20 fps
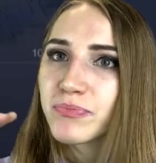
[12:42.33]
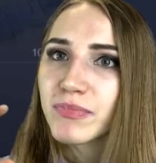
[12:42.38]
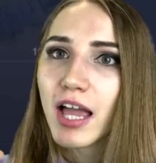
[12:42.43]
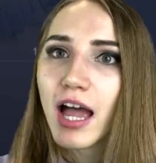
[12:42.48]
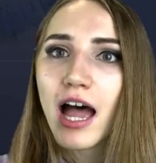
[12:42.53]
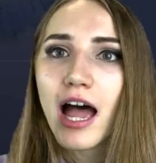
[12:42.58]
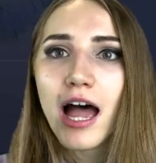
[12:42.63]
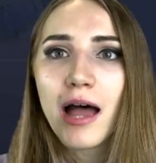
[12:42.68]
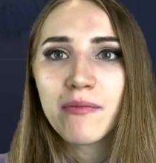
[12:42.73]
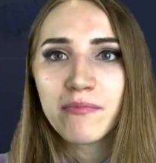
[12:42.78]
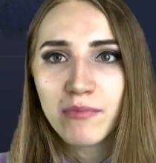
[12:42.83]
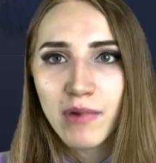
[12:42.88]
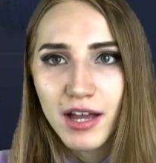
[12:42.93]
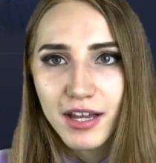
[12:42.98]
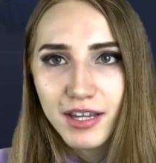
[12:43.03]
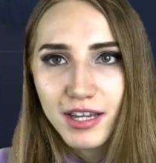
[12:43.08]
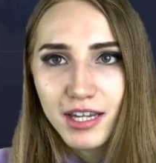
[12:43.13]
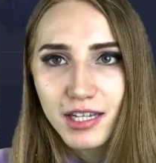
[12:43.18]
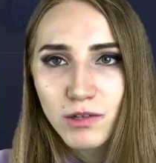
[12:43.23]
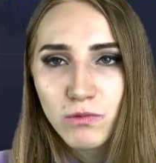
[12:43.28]

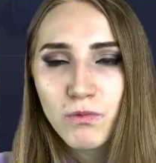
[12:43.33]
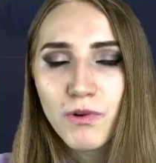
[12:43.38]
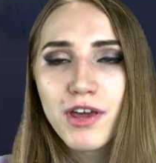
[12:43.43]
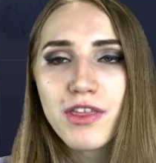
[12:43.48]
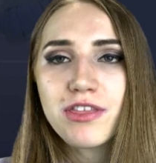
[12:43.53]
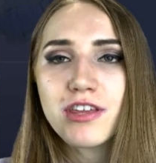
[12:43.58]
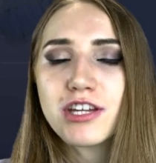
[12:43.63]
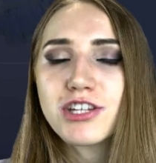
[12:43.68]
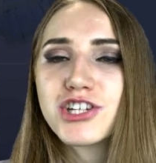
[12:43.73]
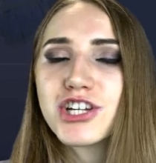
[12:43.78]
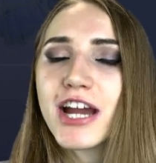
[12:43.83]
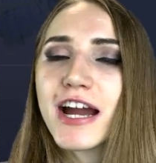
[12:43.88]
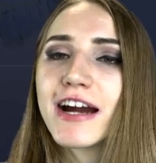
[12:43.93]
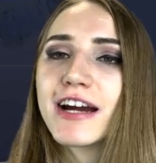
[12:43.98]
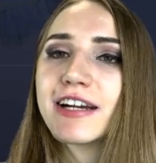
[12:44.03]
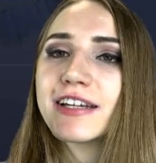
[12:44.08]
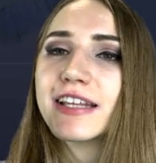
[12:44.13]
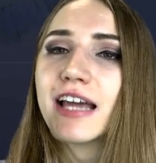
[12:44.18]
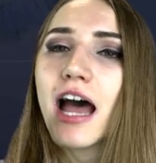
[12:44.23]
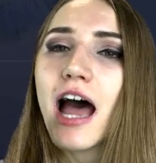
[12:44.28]
market, with the
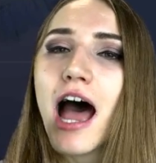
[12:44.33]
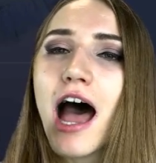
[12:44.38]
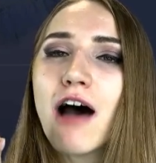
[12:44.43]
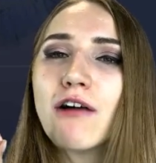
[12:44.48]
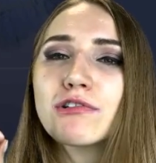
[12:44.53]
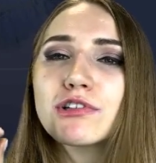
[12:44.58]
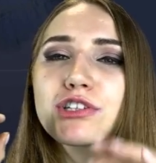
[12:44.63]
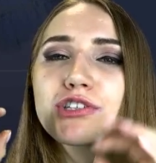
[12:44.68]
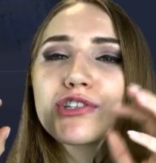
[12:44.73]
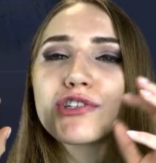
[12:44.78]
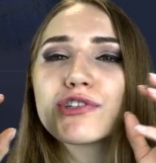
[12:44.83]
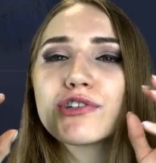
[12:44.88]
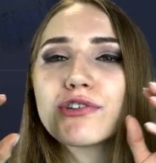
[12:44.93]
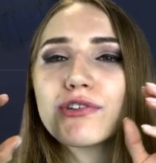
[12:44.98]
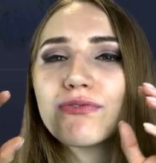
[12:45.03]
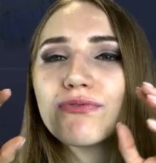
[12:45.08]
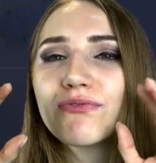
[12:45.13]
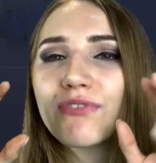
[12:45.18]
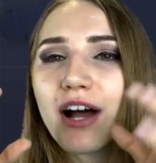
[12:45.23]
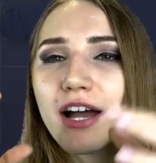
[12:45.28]
chart, how to
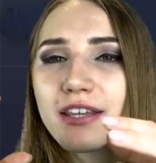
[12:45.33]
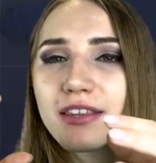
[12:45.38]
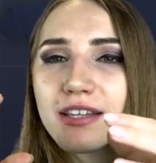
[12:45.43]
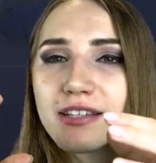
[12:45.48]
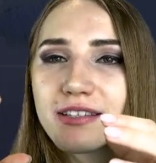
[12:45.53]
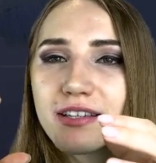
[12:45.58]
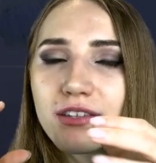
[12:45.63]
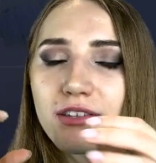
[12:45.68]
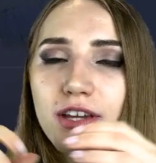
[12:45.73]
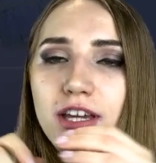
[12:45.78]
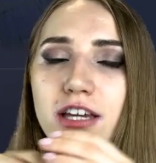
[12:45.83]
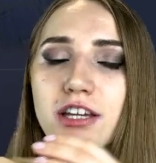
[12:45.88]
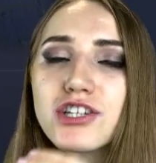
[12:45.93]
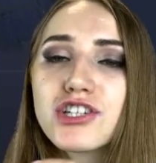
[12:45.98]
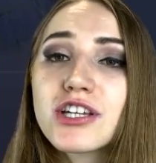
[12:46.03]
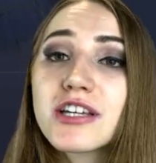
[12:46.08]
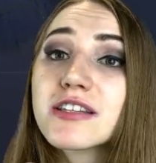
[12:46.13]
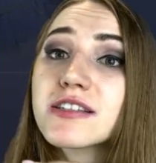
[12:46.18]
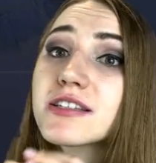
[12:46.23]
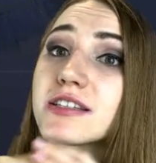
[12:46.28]
find the
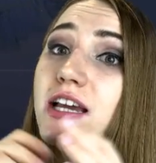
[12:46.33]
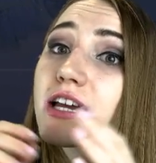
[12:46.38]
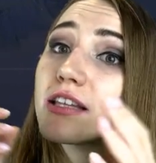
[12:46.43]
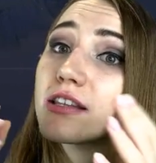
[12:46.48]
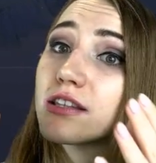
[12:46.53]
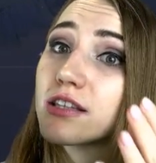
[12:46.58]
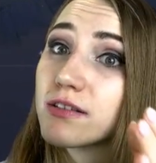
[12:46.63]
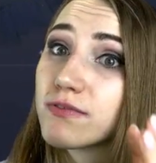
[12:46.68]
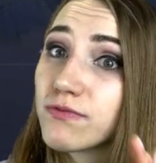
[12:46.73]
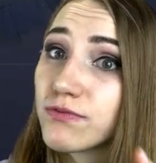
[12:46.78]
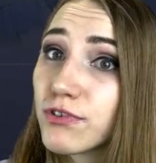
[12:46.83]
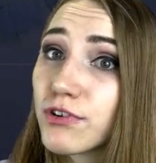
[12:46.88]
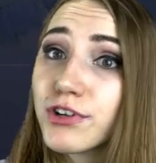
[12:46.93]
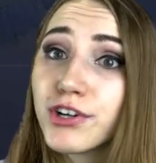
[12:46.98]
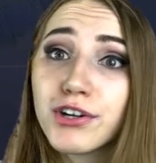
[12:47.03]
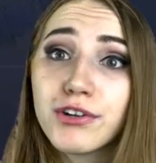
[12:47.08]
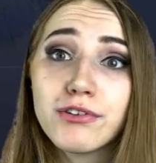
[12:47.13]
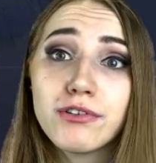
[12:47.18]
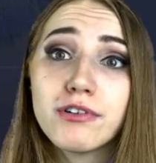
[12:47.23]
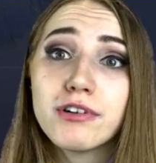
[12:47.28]
situations, and for
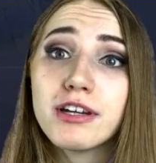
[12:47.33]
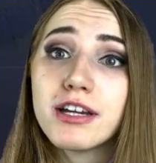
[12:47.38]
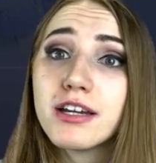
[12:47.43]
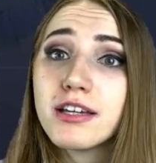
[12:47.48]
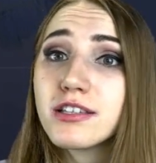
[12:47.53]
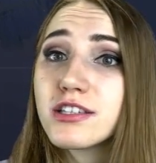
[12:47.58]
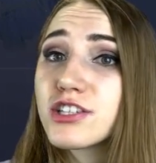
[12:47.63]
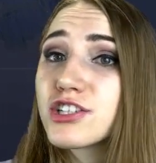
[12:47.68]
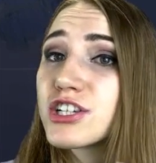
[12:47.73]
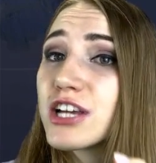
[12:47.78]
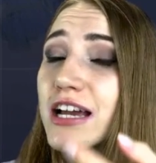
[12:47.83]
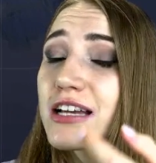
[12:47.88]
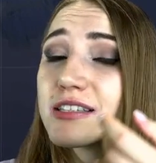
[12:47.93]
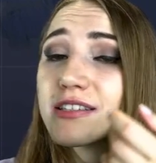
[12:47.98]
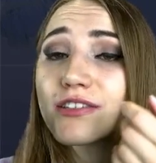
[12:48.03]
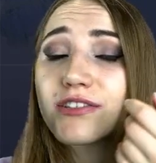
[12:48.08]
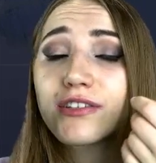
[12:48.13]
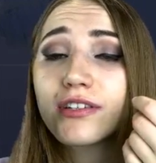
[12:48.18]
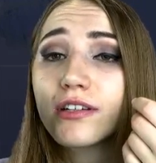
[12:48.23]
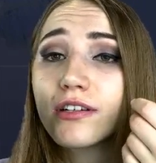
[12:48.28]
you it's
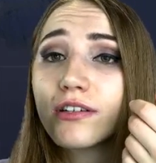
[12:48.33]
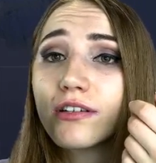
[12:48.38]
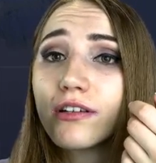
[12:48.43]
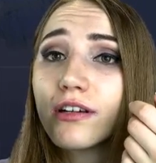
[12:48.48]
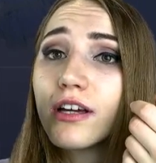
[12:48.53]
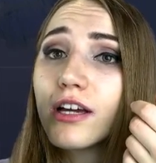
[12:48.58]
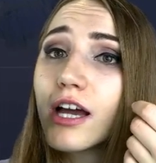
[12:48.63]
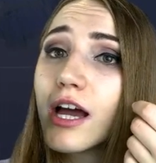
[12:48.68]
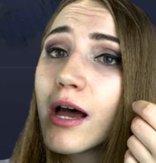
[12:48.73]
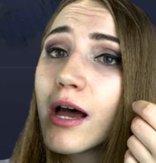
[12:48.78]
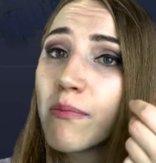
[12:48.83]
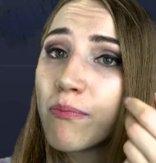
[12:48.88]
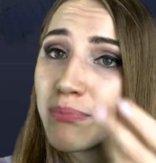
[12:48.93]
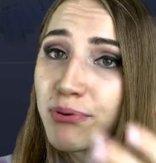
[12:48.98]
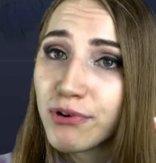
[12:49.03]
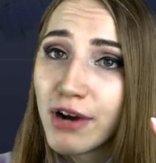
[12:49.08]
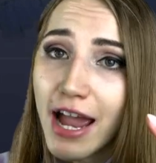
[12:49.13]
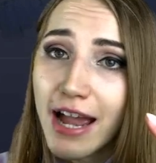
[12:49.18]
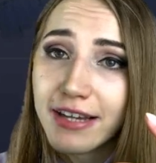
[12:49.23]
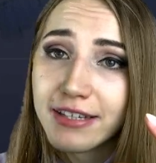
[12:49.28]
just to
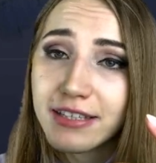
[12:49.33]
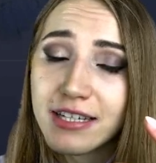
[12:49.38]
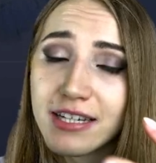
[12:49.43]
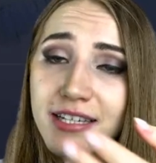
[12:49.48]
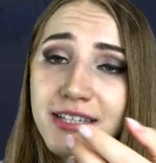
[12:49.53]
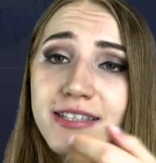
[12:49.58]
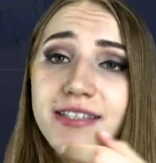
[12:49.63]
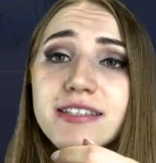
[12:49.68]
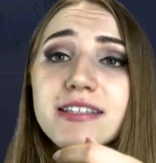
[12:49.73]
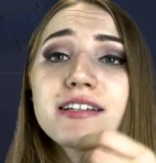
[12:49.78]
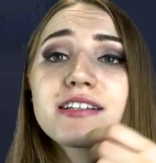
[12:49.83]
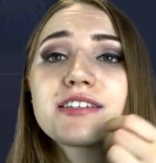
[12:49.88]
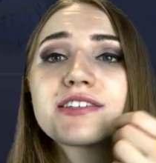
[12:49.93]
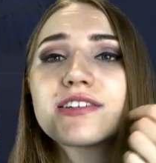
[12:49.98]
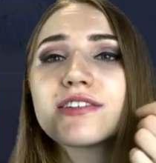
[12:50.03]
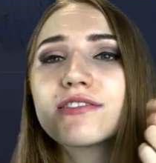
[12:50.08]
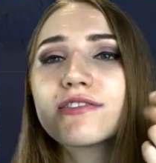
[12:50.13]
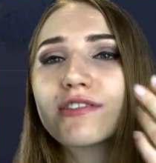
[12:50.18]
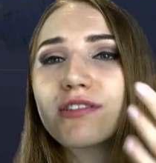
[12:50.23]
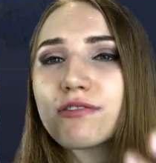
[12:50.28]
practice
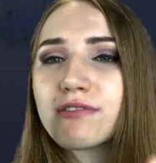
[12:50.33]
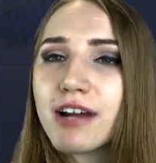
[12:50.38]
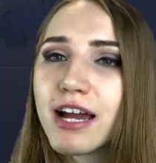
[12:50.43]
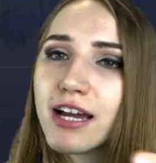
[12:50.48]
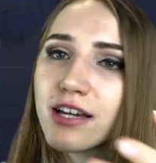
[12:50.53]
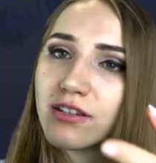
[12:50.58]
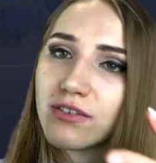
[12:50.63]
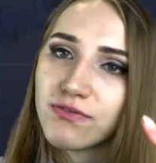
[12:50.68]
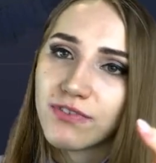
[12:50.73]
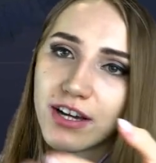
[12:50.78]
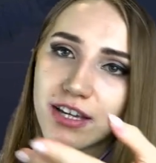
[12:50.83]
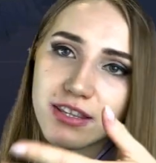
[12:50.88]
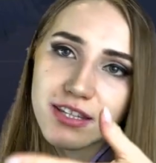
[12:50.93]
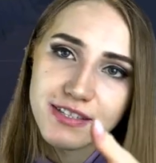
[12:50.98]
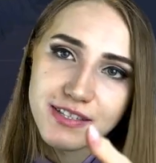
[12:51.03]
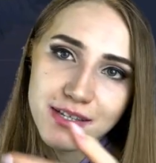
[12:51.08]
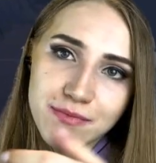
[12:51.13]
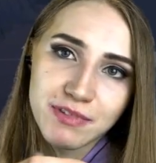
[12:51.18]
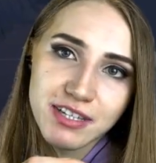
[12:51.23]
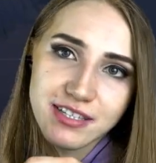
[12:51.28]
to try to find the
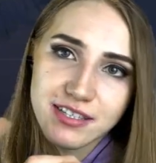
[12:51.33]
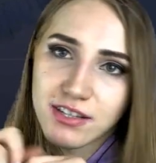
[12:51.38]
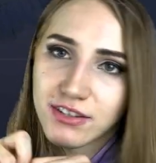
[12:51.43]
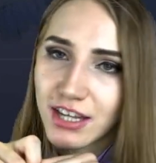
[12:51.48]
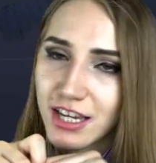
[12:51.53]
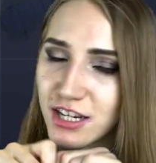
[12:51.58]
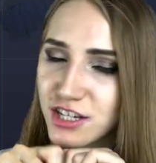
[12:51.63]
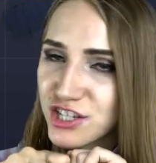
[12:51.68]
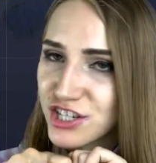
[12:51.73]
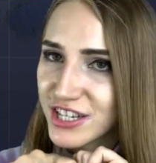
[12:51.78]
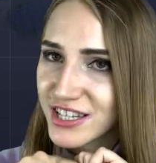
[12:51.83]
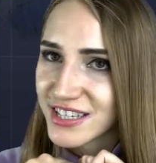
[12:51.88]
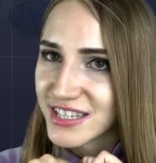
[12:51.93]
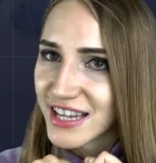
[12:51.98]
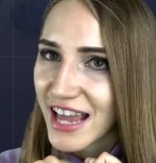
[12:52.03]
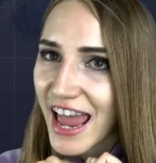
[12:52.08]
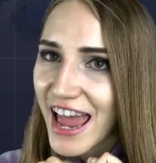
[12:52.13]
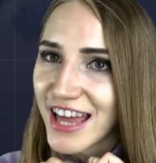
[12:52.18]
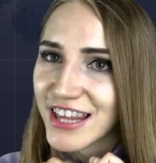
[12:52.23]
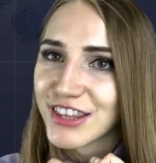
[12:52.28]
similar situations
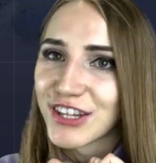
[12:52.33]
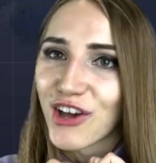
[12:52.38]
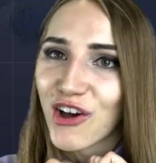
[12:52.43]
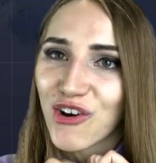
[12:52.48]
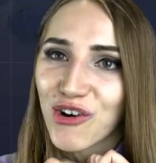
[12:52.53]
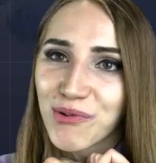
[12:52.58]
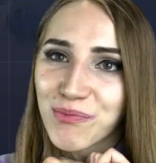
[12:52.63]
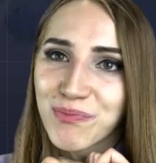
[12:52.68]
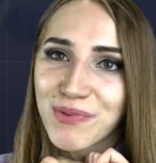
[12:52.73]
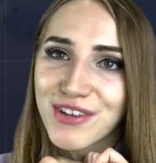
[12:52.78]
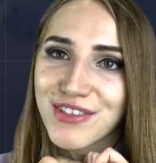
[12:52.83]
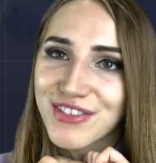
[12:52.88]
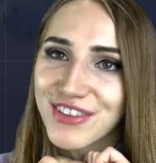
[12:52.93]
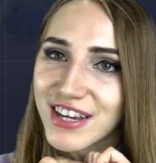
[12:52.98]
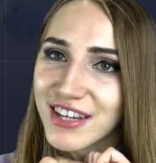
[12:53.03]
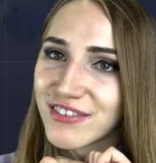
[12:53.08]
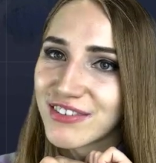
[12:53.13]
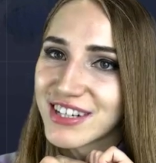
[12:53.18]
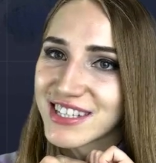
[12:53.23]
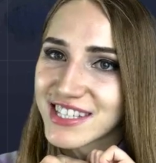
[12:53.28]
and open the
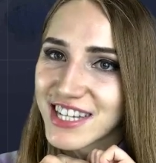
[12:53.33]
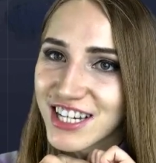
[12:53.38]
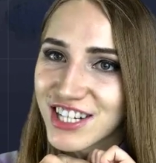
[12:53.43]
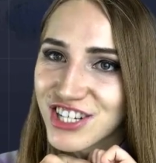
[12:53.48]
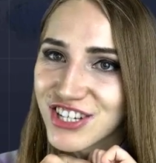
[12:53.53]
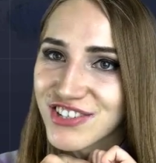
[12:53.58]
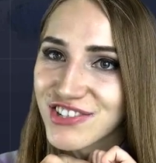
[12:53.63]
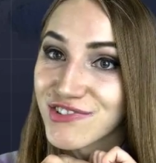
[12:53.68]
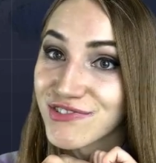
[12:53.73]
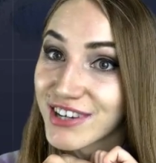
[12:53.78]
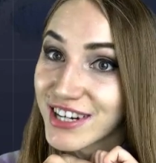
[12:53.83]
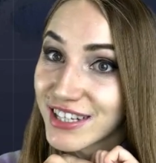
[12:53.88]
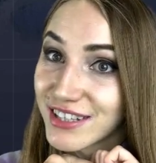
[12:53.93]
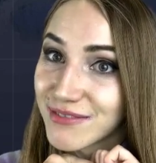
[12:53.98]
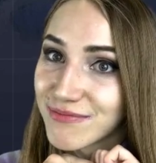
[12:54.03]
transactions right.